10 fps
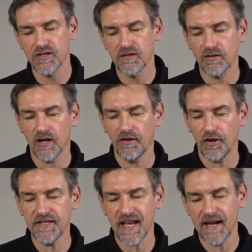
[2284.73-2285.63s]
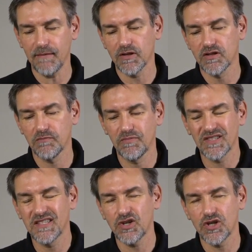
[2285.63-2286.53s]
so you are not able to
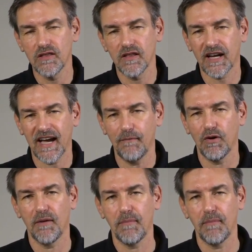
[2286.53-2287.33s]
position the camera